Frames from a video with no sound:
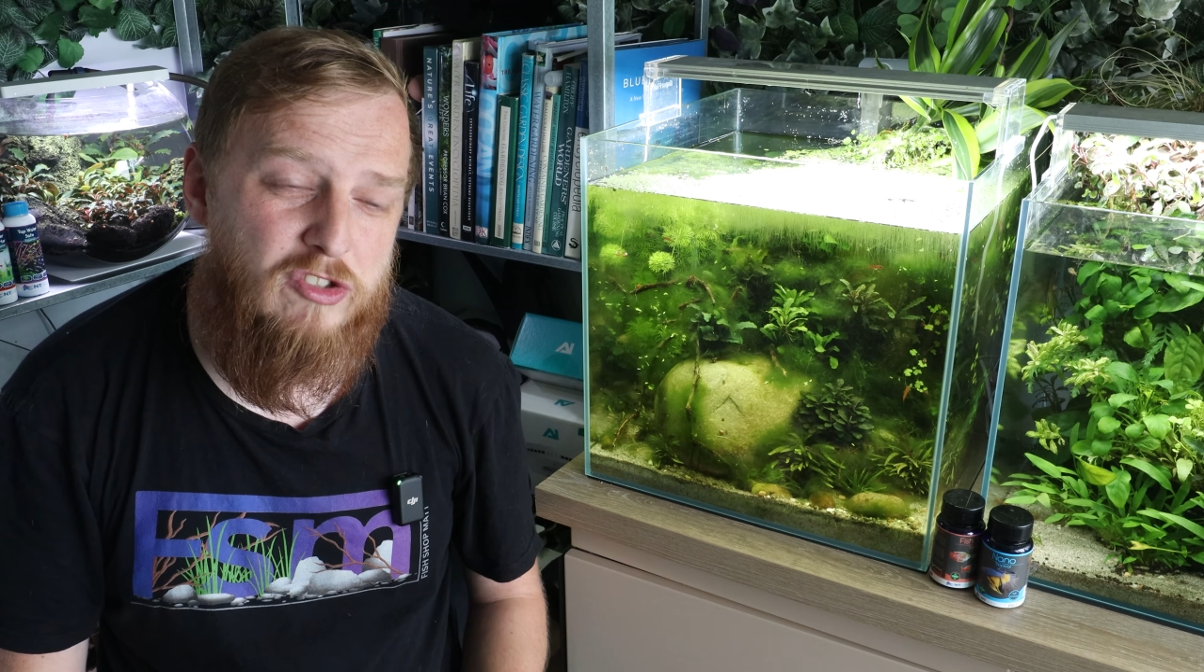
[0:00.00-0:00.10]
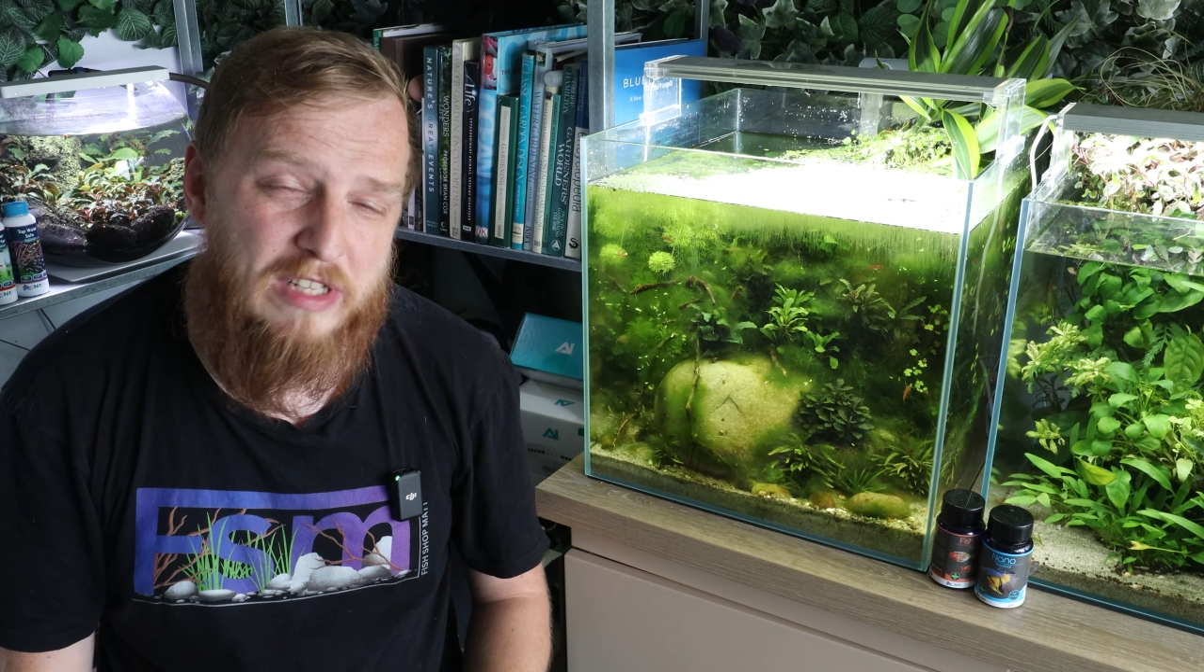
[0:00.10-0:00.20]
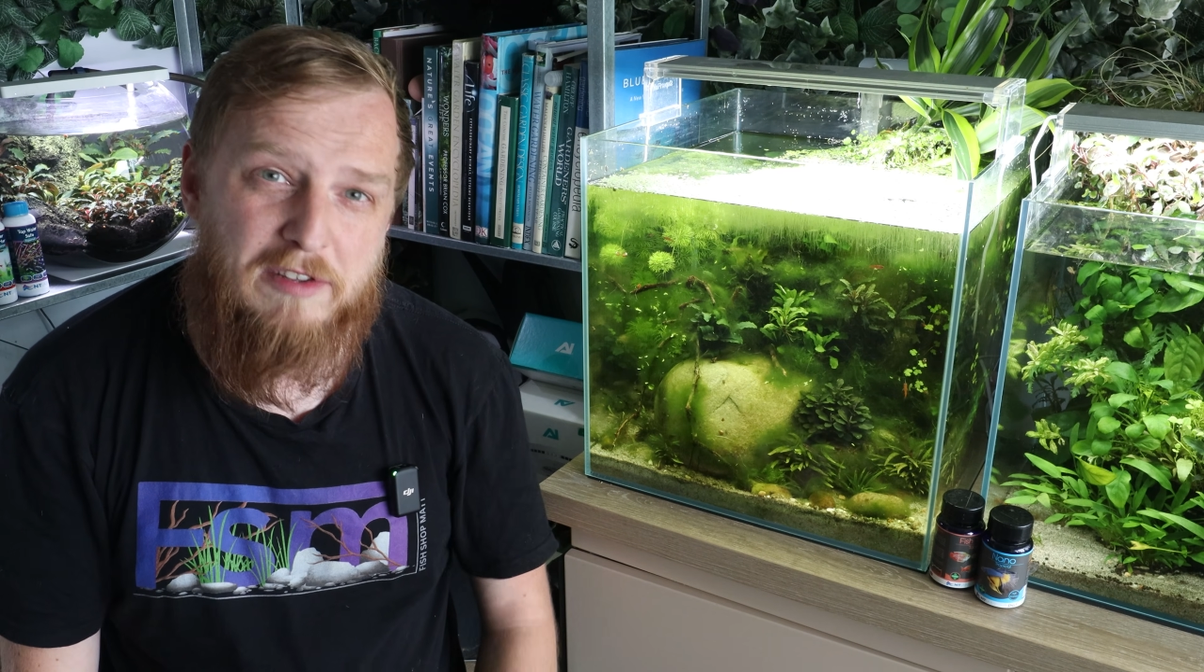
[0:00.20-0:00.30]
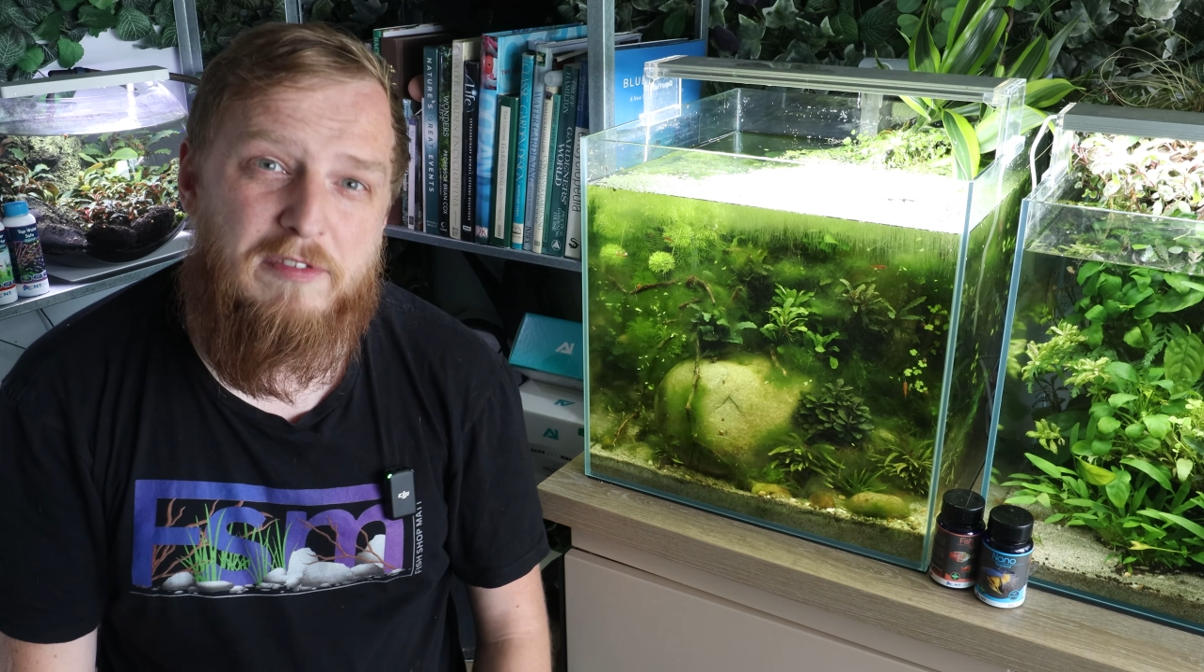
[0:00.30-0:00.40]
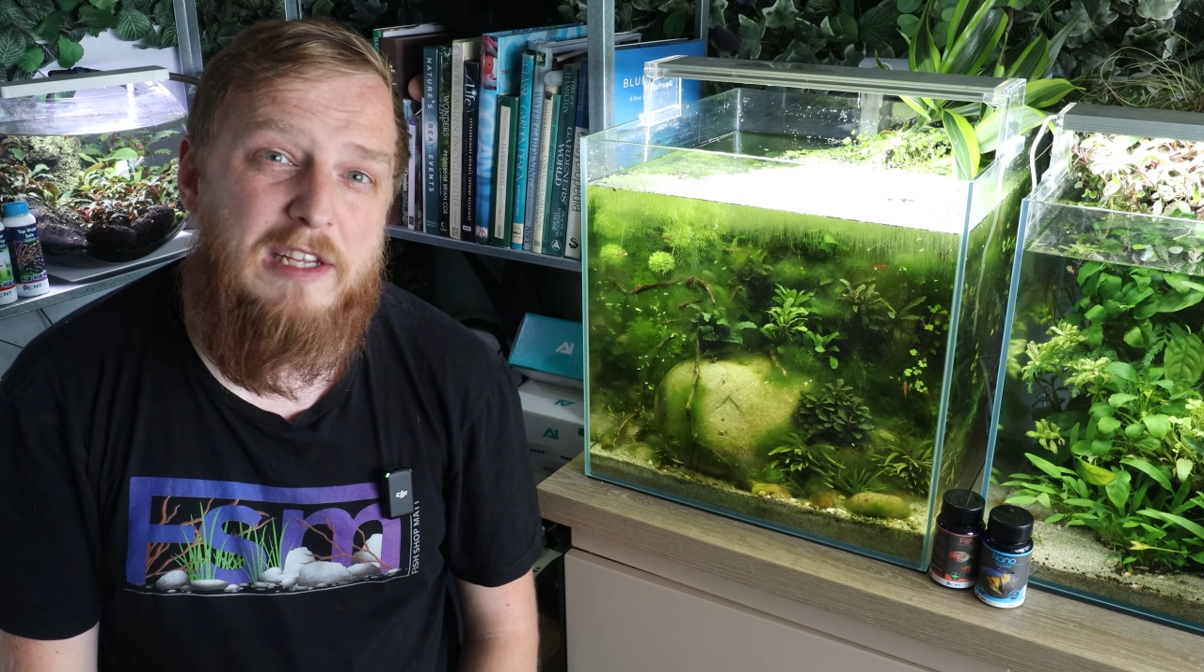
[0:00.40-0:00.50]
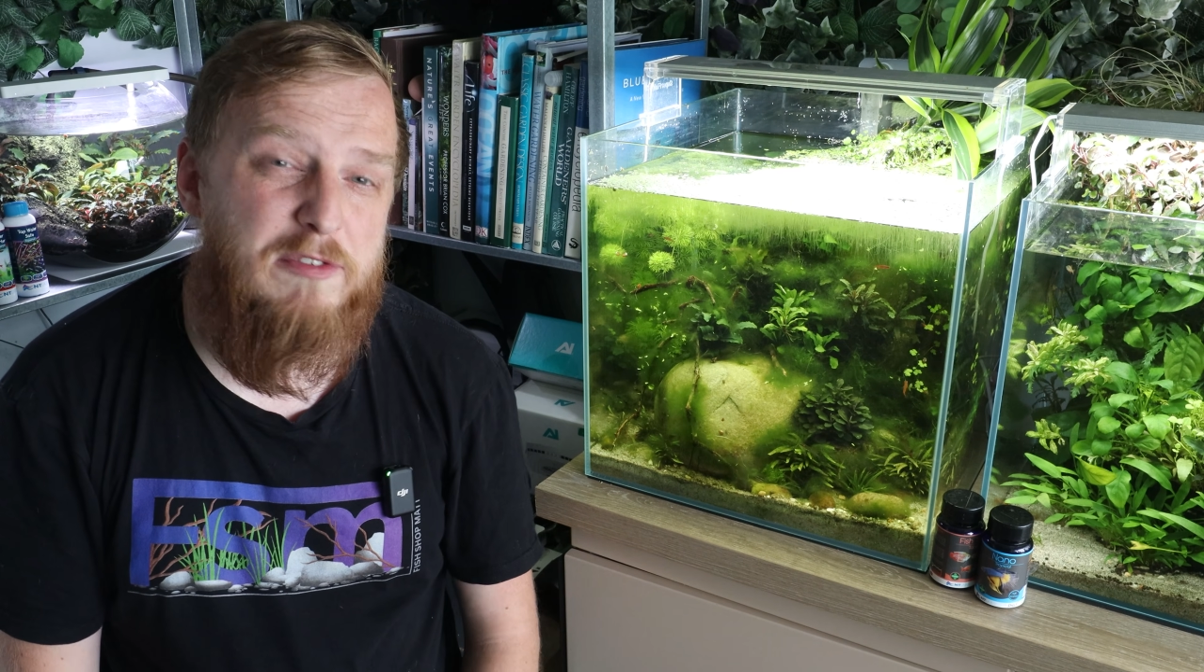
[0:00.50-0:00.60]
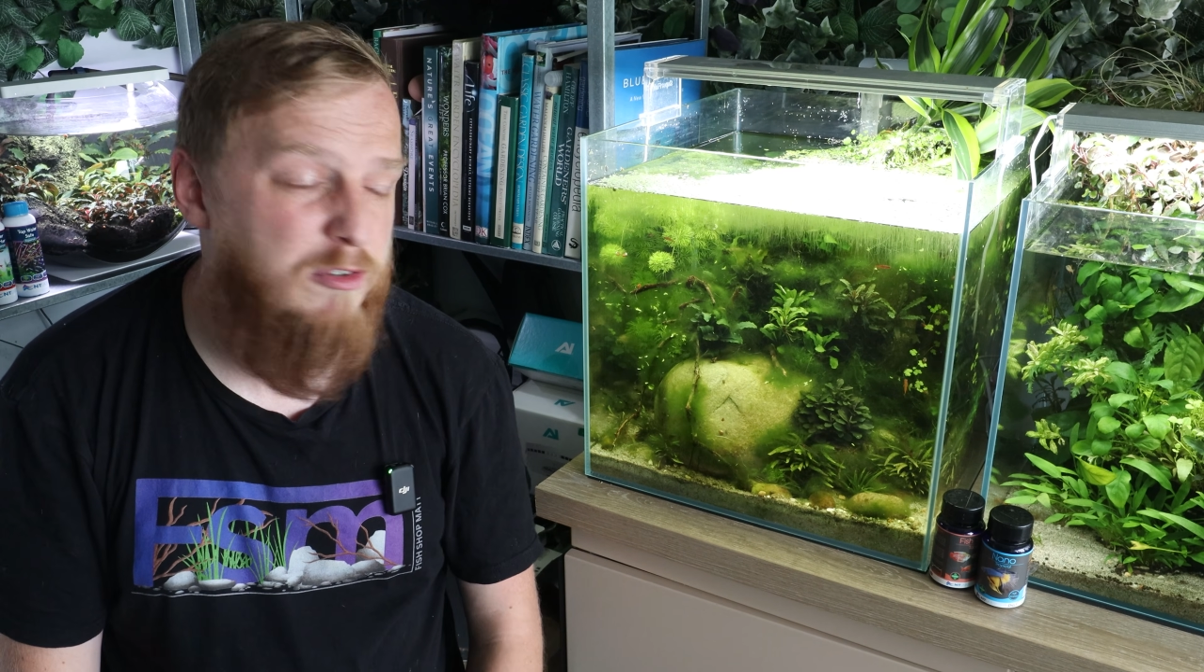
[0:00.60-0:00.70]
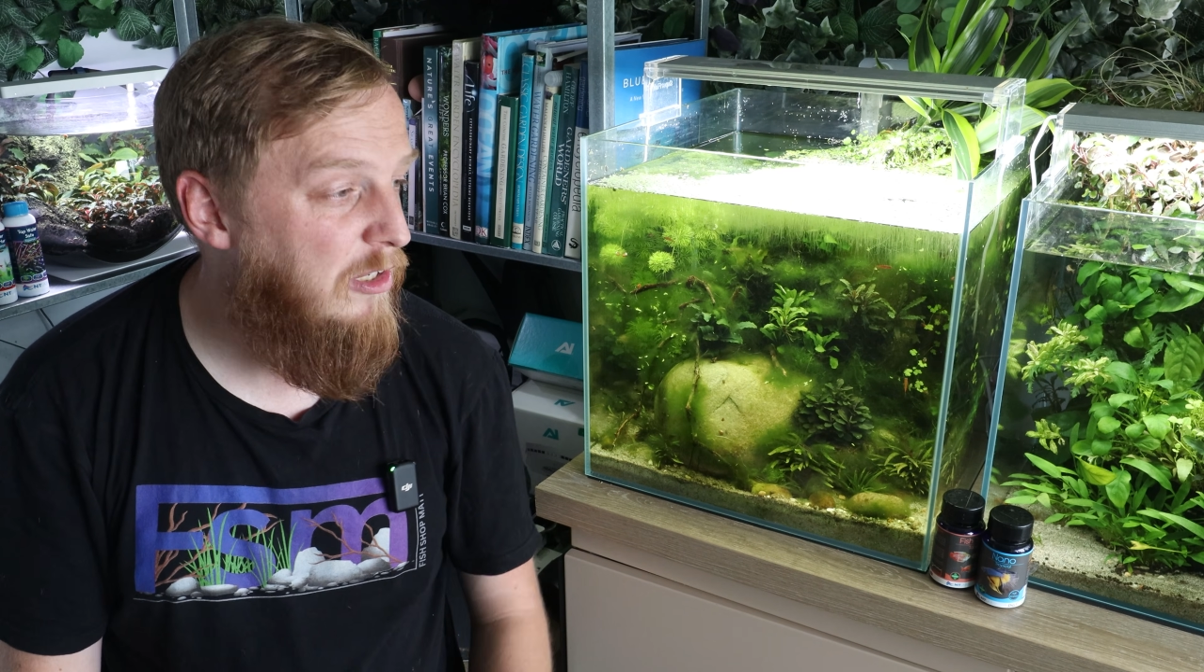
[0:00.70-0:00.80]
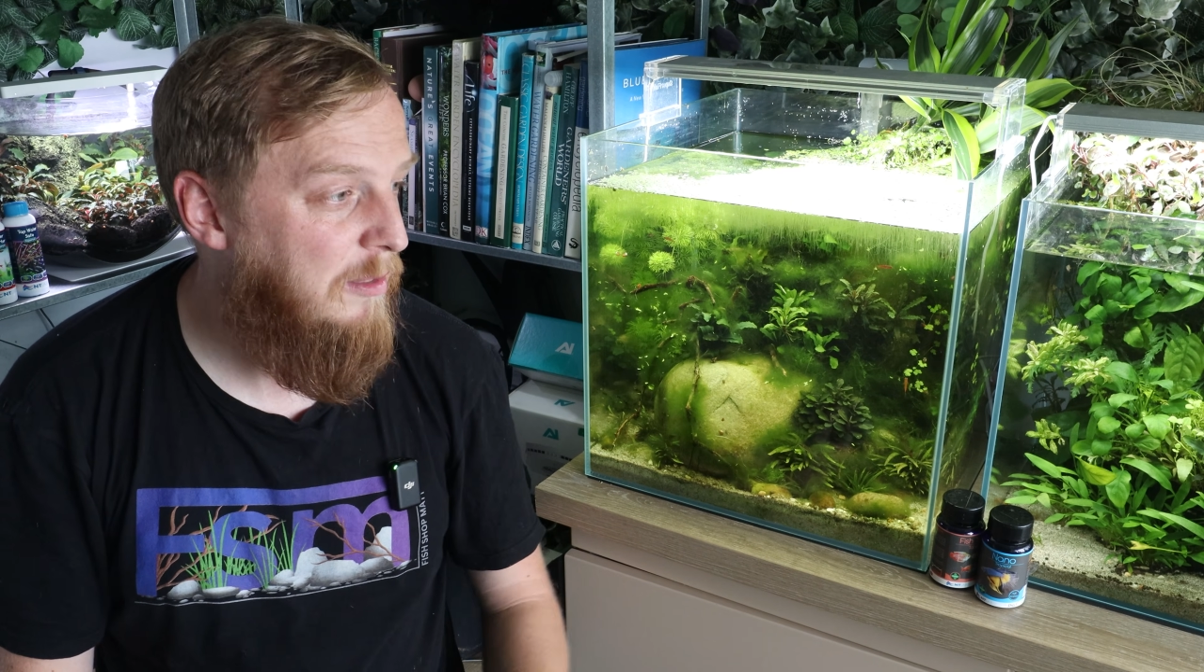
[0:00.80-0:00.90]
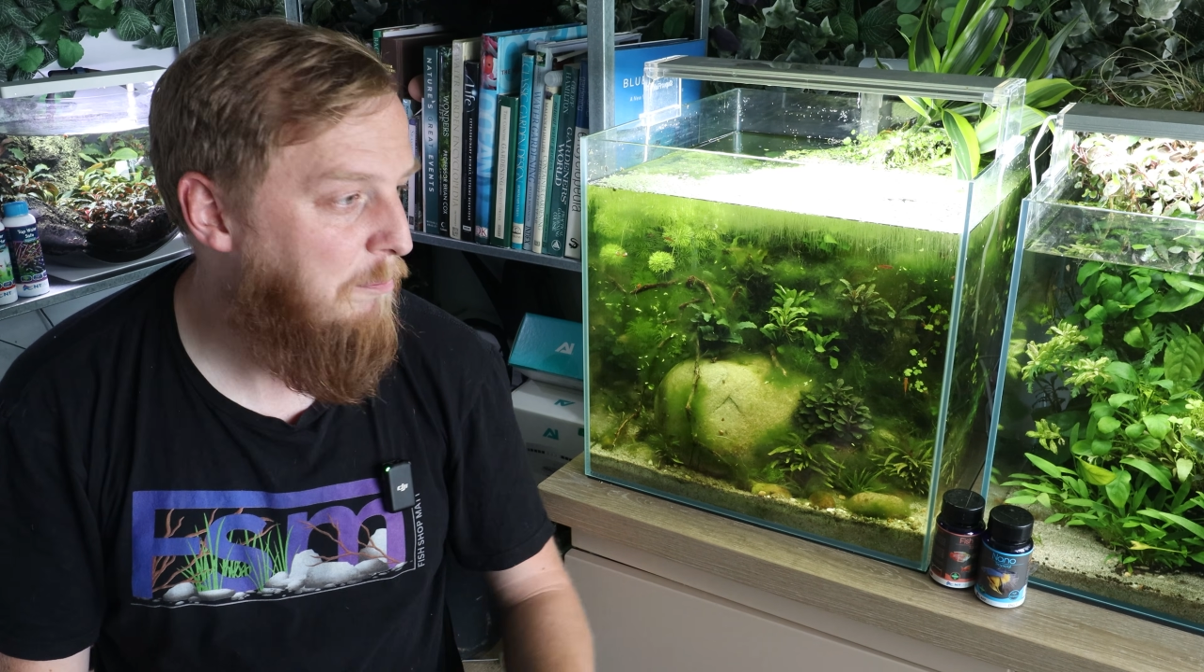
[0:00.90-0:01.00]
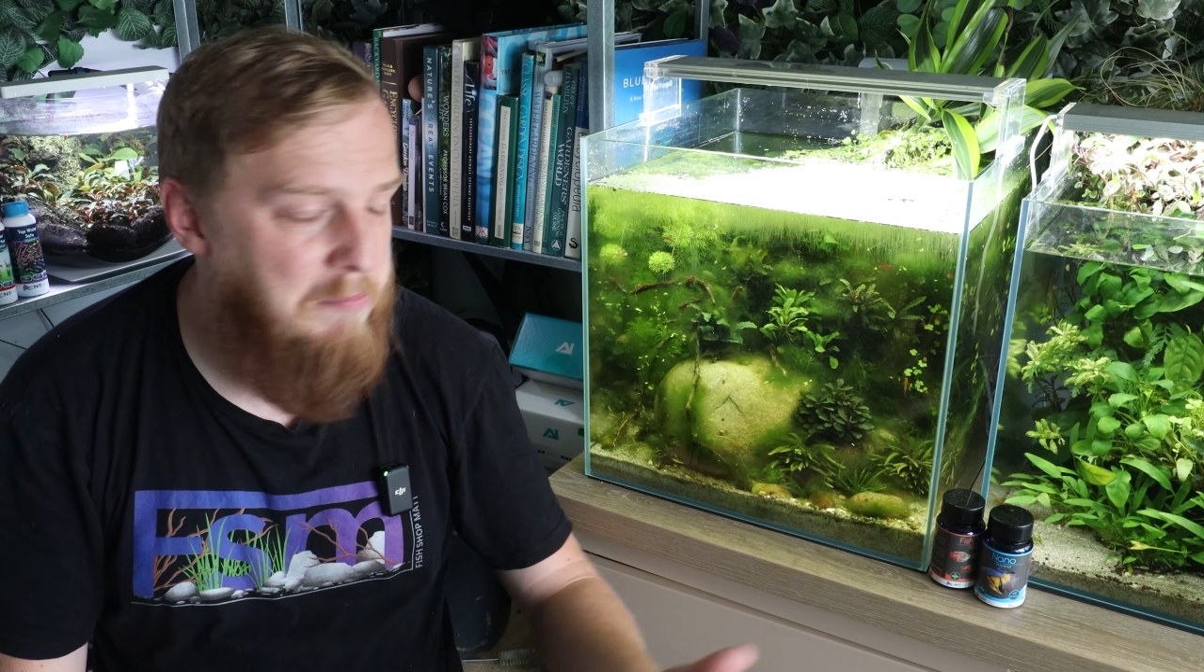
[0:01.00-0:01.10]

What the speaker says: safely for